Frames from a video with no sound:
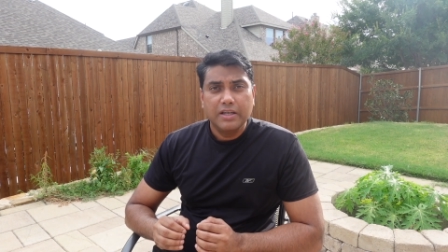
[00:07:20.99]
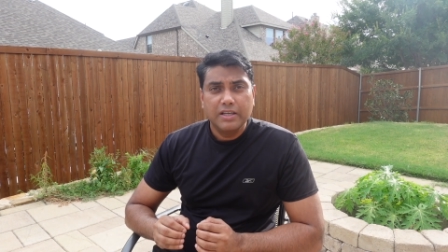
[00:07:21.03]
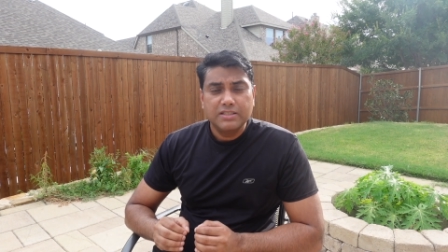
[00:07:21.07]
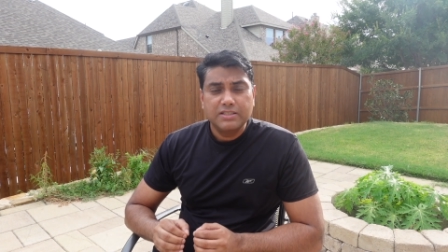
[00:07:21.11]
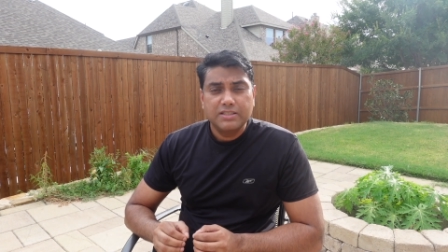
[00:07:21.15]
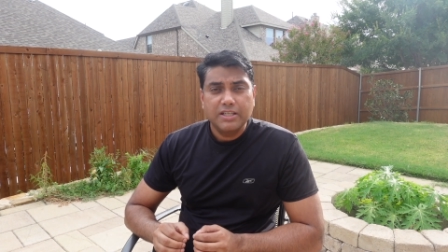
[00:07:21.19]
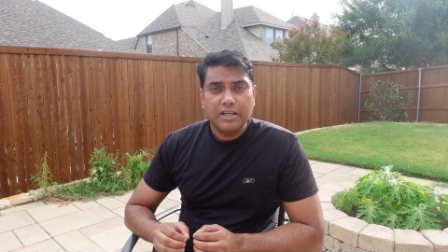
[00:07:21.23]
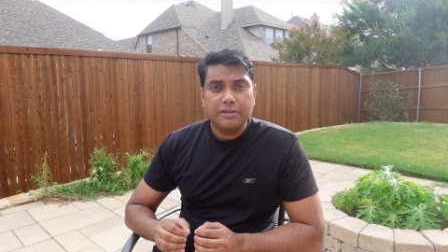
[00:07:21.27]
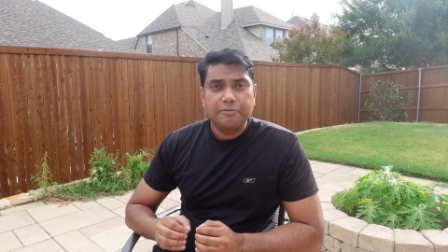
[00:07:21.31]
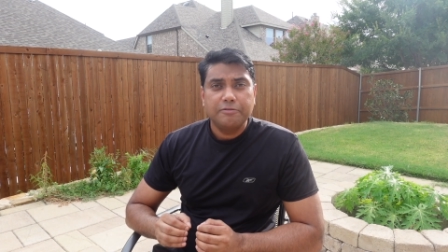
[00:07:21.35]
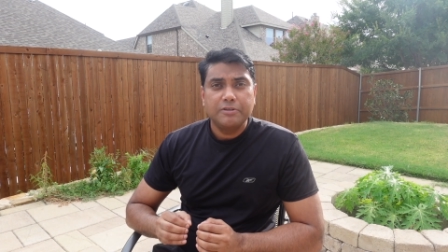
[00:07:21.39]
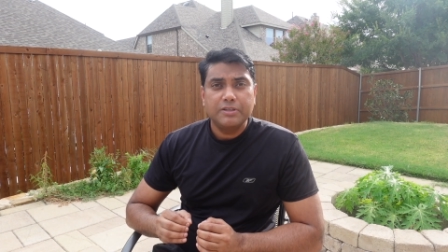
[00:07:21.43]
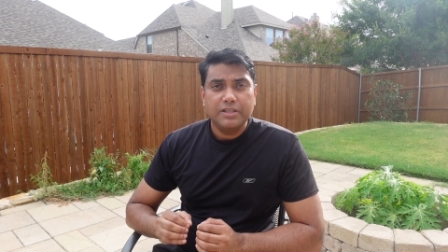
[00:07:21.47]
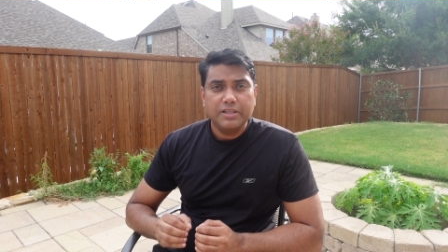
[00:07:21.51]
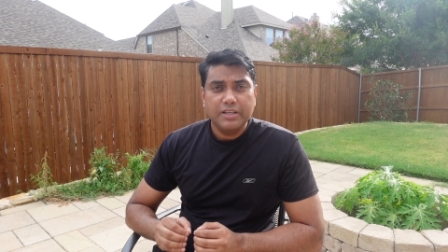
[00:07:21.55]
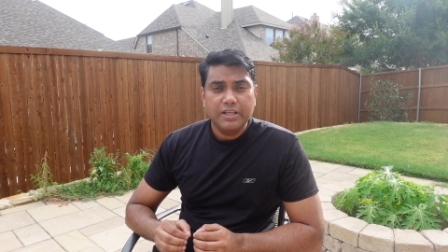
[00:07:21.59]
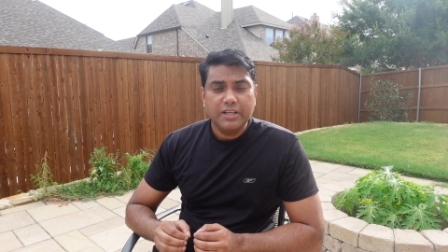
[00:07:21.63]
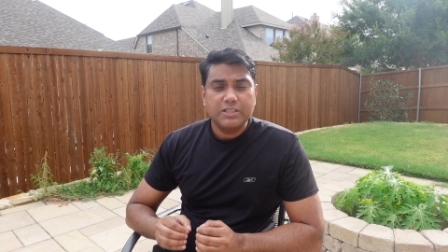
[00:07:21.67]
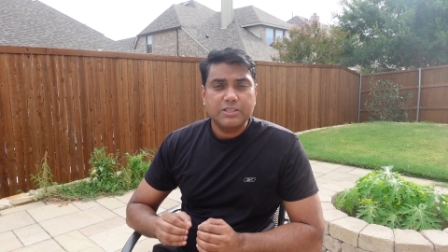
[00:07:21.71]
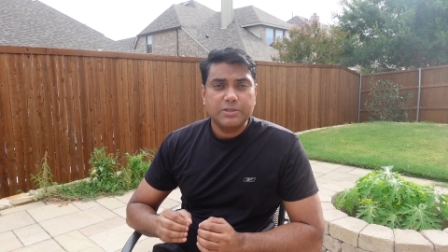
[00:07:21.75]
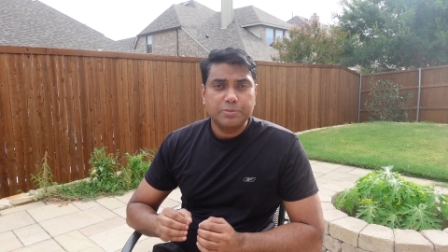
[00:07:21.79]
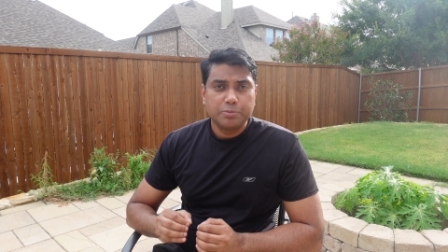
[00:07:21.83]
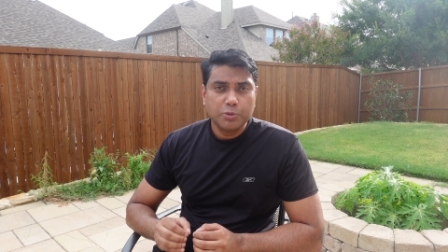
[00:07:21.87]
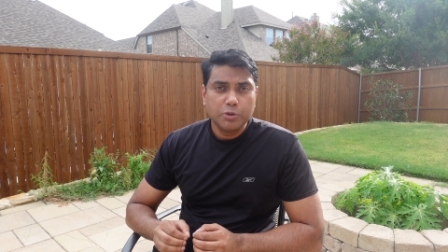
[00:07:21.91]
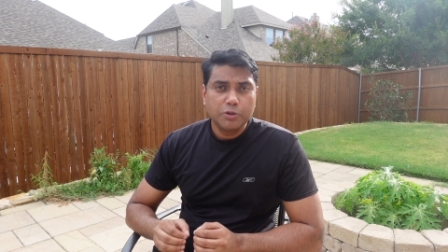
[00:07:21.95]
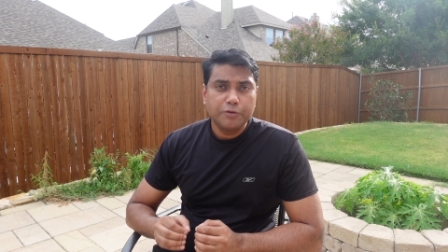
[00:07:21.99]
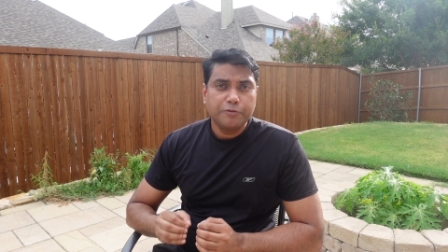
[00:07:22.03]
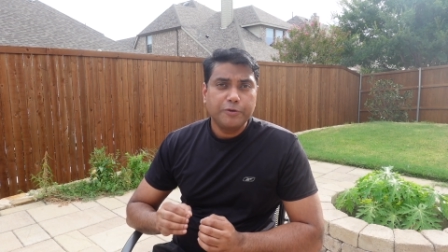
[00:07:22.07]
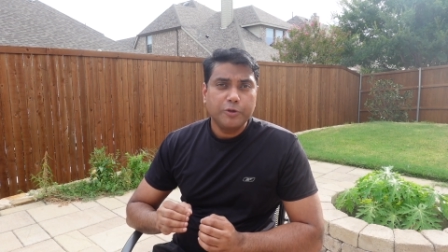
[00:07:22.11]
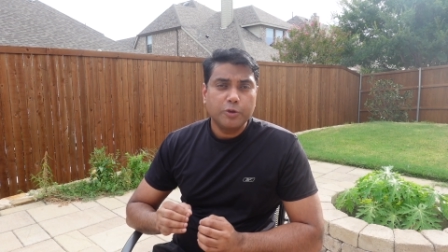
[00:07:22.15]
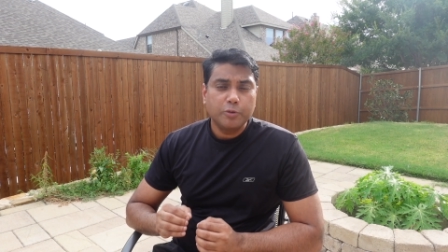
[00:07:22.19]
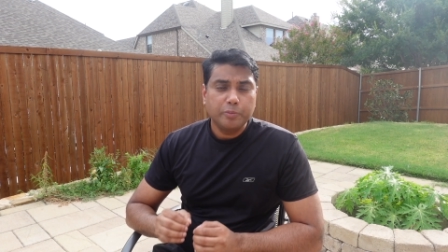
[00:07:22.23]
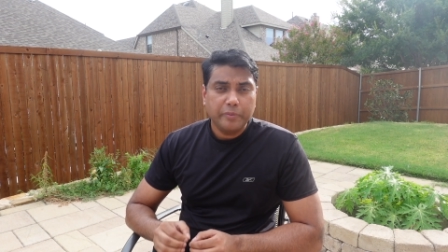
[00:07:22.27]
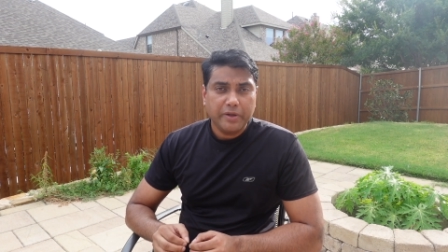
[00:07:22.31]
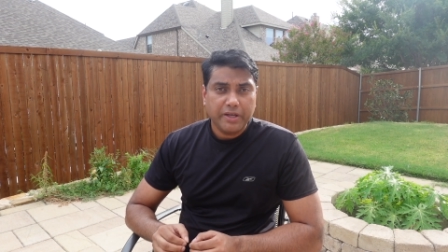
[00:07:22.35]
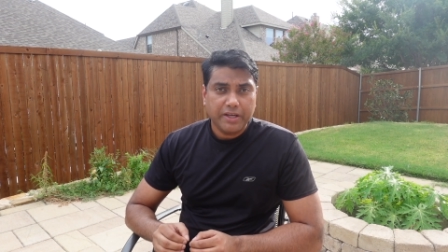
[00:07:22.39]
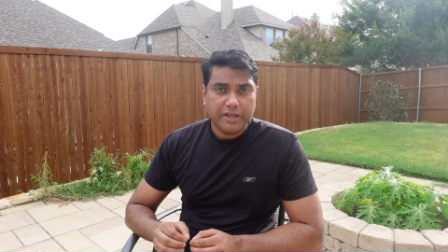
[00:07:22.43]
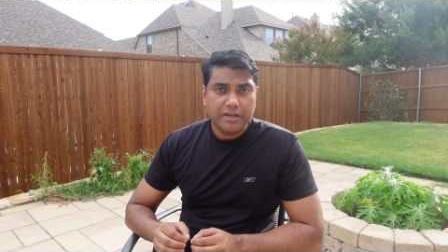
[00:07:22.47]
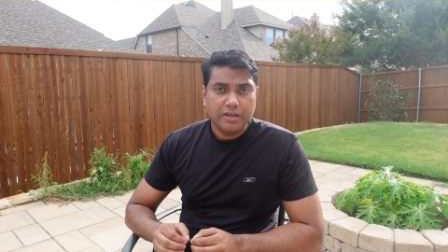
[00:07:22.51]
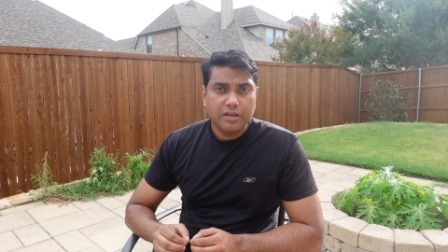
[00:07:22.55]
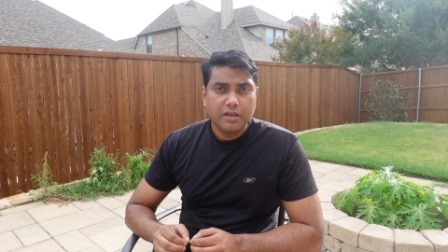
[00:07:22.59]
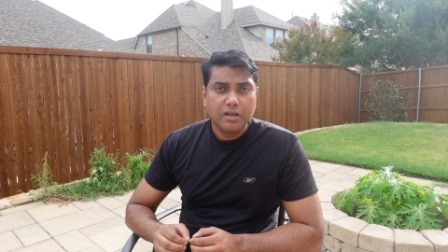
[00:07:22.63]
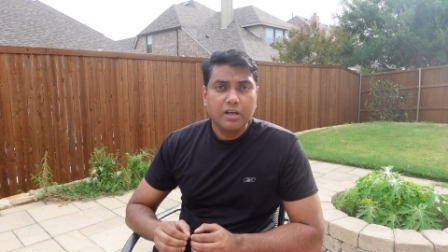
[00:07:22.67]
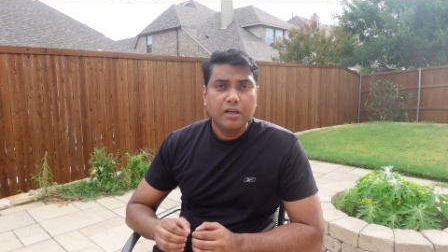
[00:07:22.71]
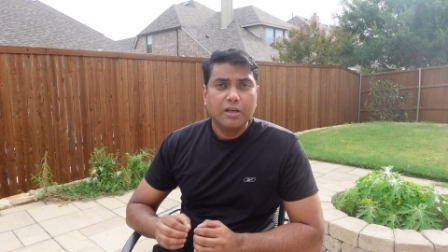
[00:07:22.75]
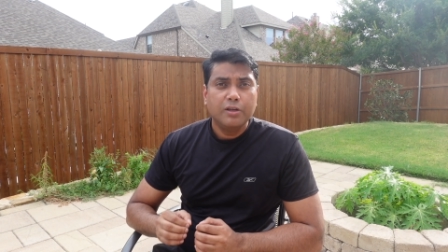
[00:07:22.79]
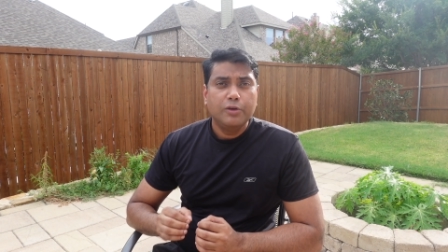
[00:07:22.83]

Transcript: is that with each move you make,